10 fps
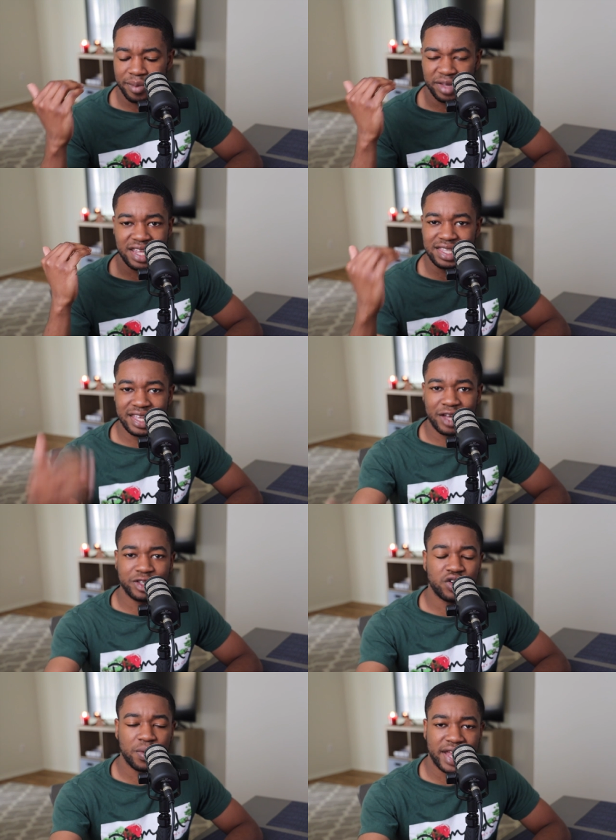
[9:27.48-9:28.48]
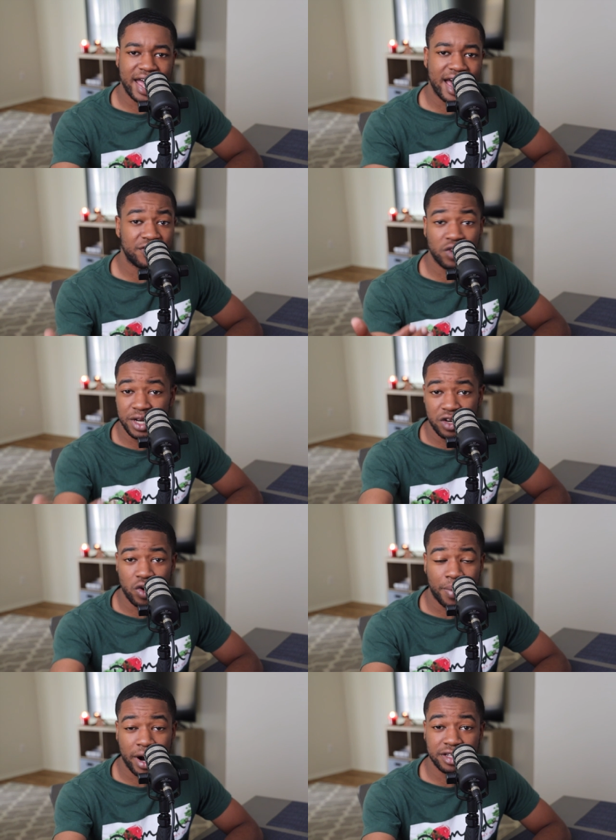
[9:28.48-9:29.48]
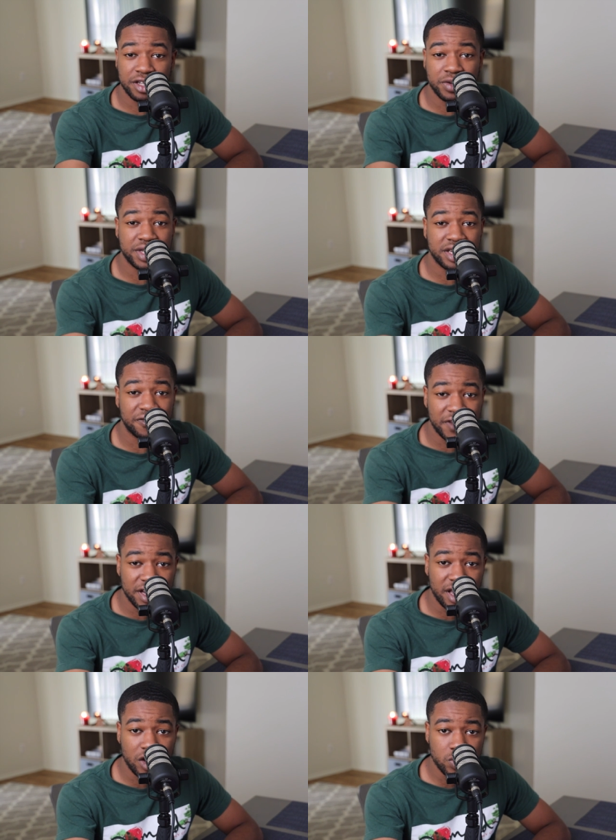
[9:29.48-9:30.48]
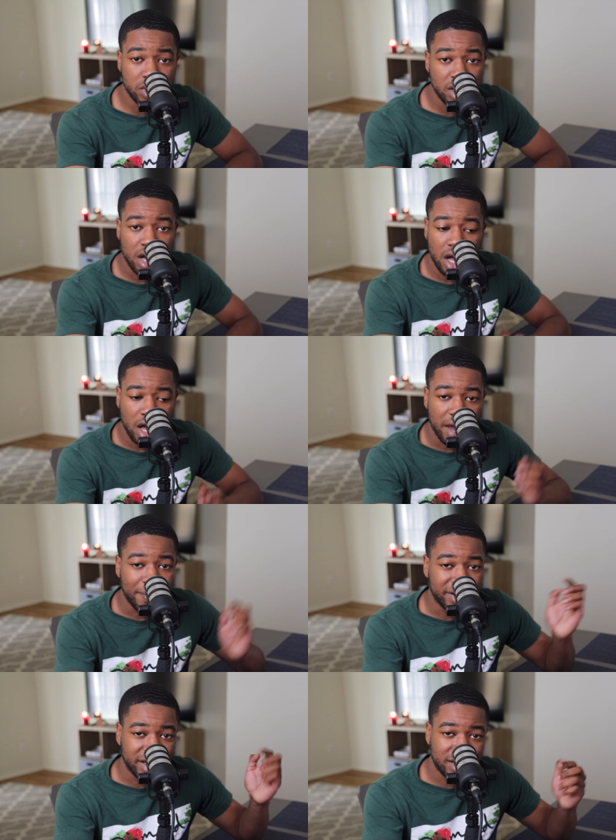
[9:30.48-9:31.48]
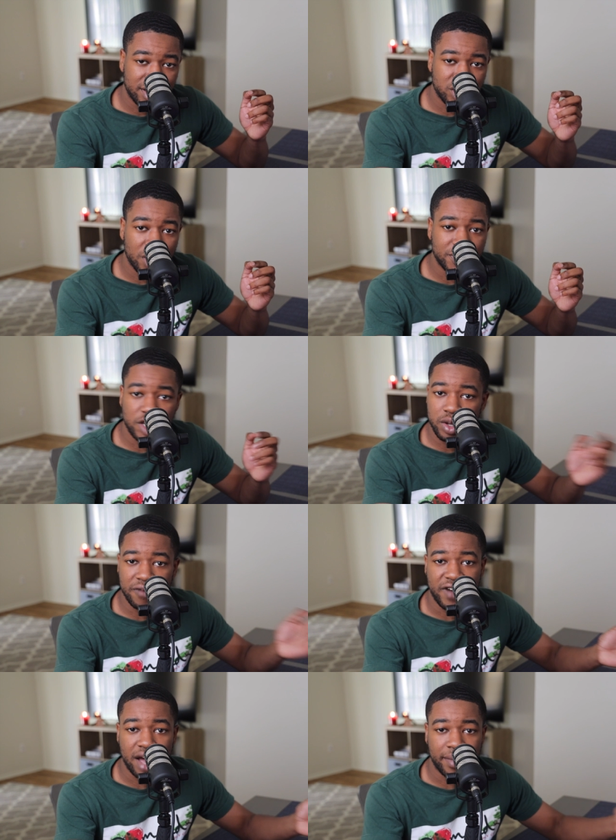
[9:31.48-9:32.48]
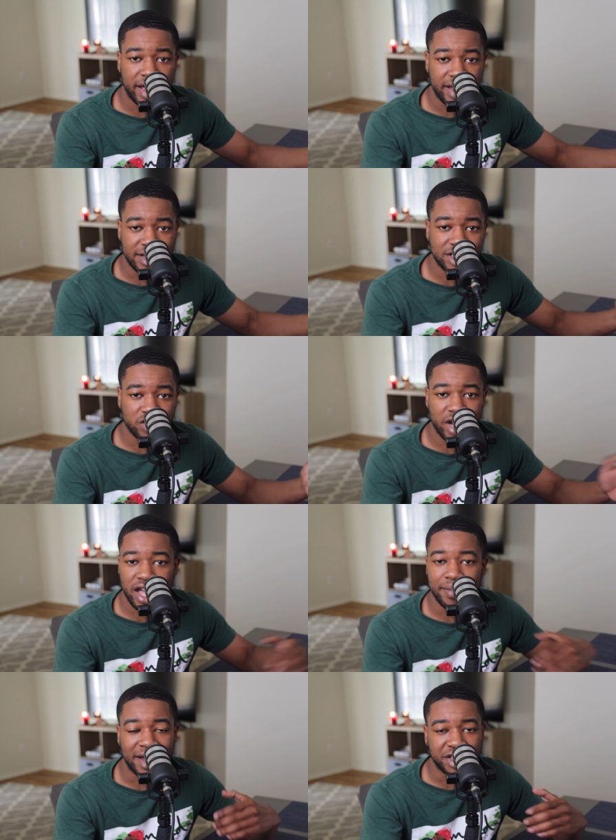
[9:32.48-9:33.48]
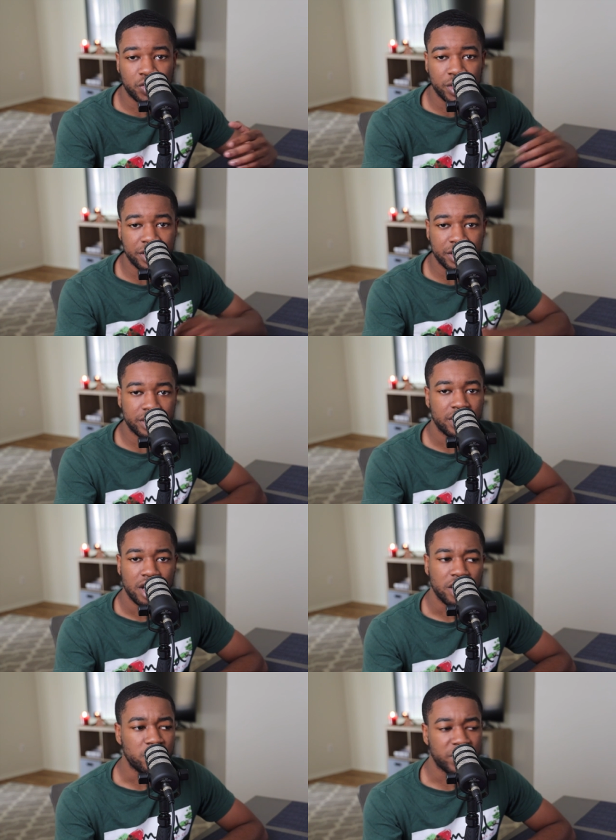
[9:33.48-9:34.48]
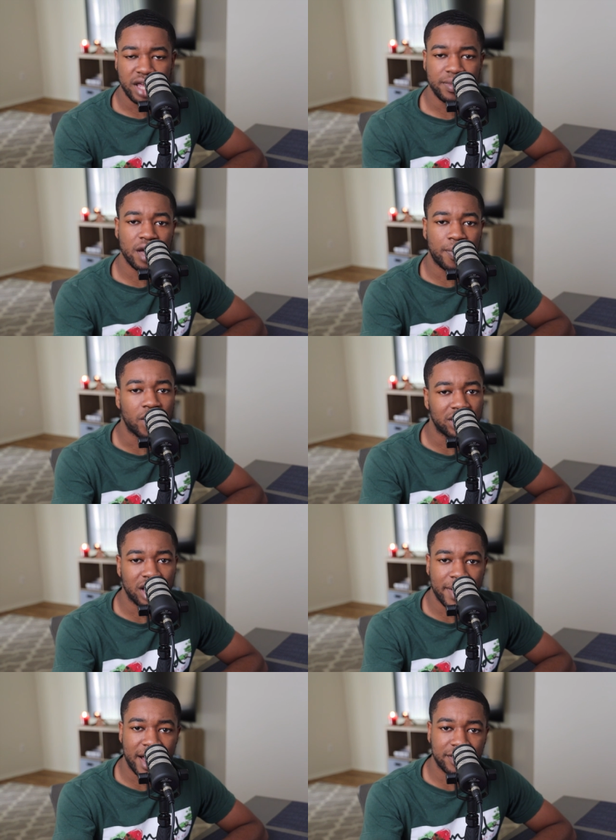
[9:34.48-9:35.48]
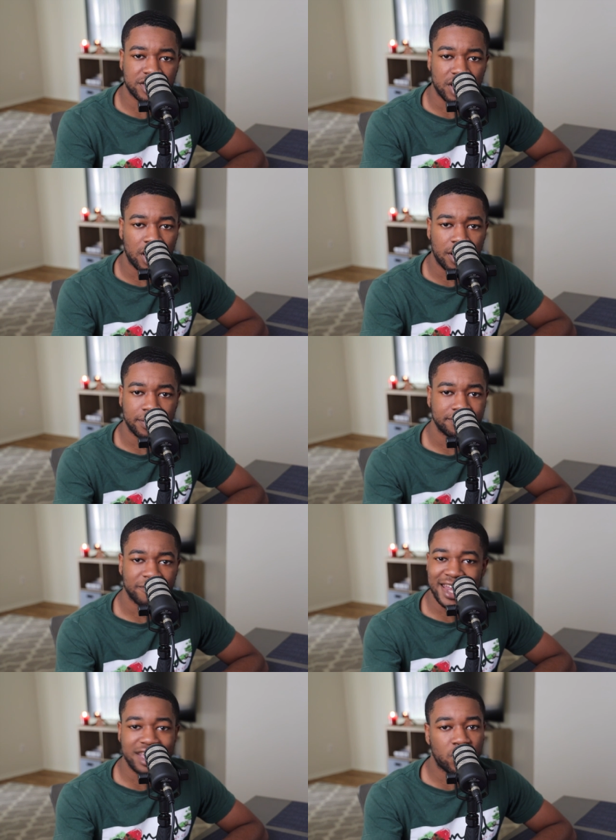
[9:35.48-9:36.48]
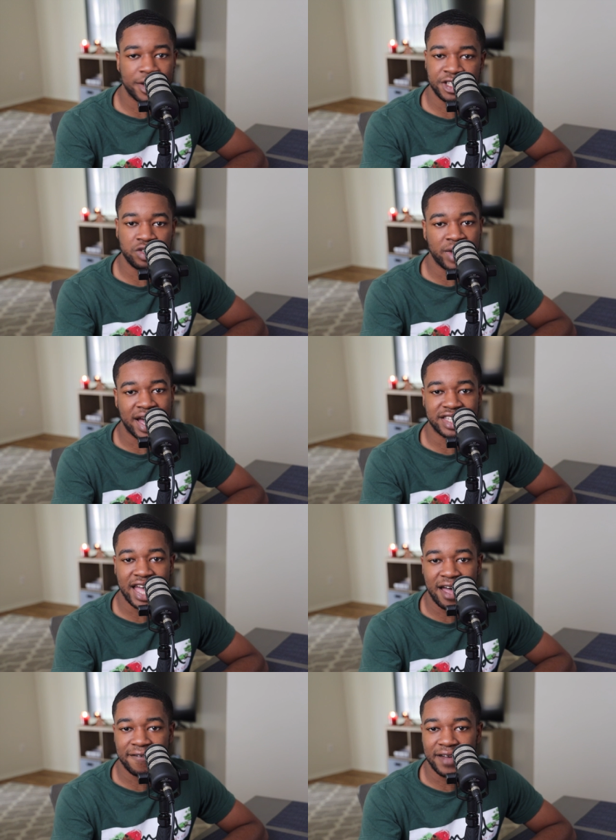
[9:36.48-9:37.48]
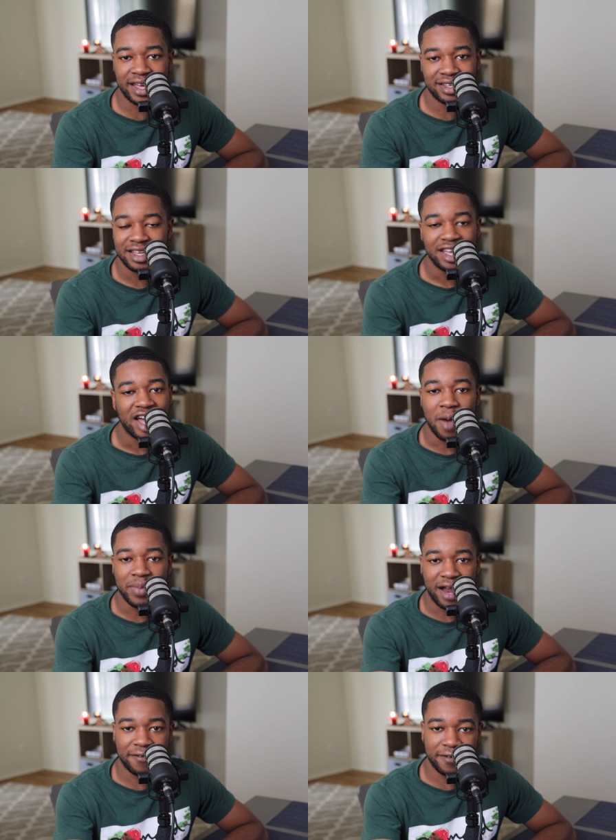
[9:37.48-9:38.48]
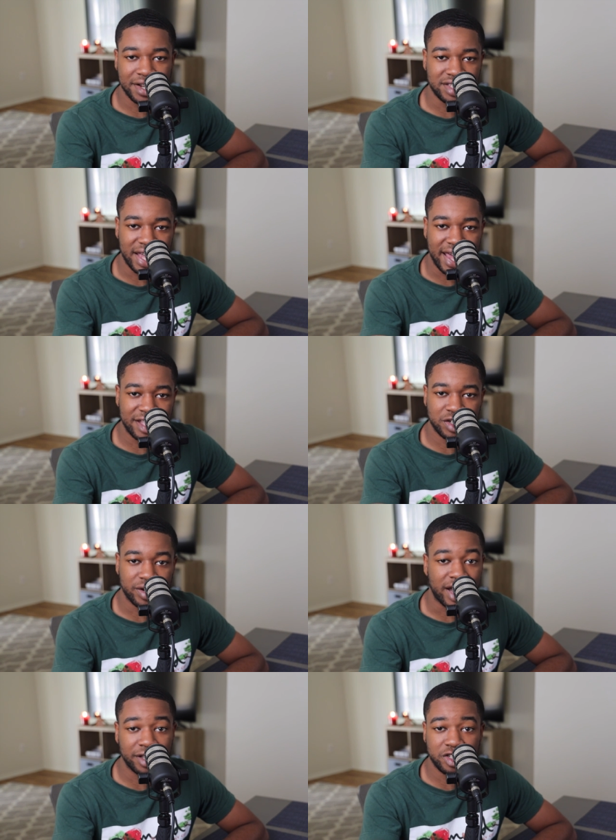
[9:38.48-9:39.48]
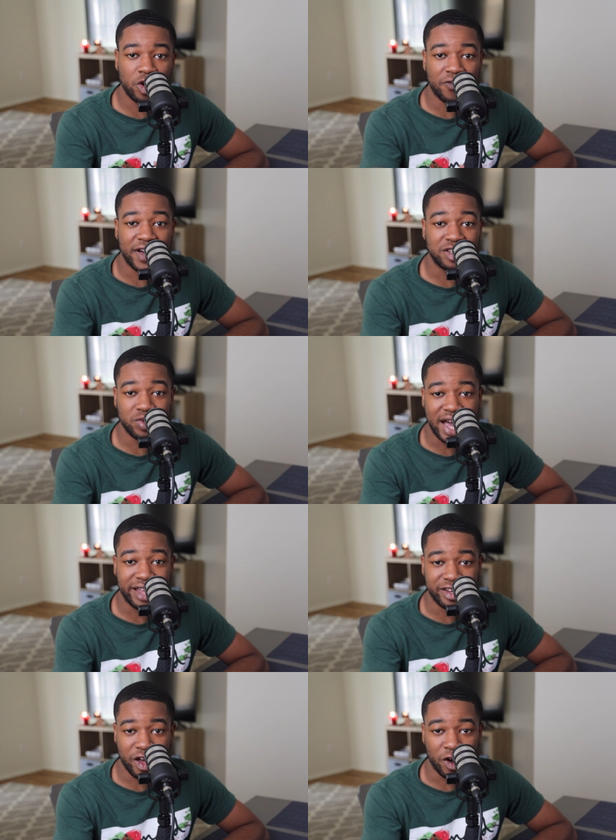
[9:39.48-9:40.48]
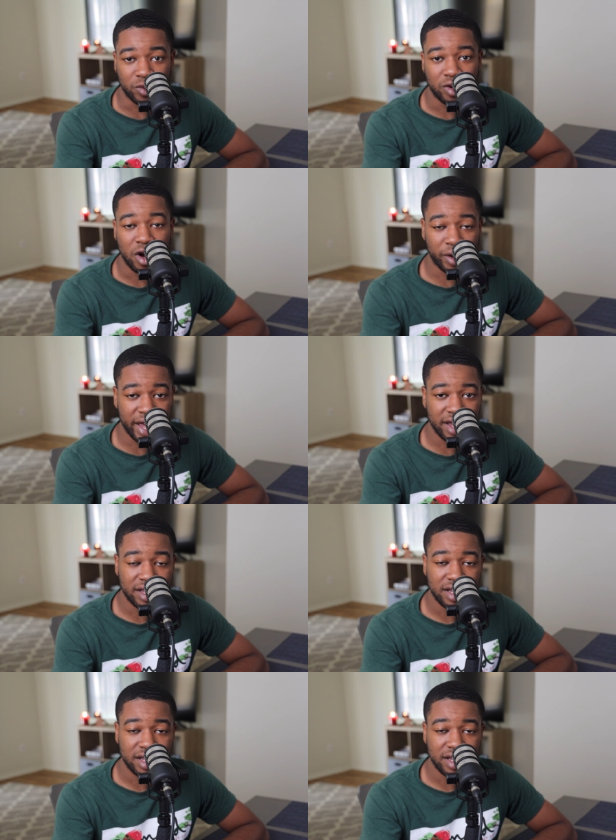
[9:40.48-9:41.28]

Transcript: Anything else you want me to add, if you want me to do a part 2 to this video. But in the description, you can find my Instagram, my Twitter. You can hit me up on Clubhouse. Any questions you guys have, I'm not afraid to answer, and I'll let you know if I do not know, okay?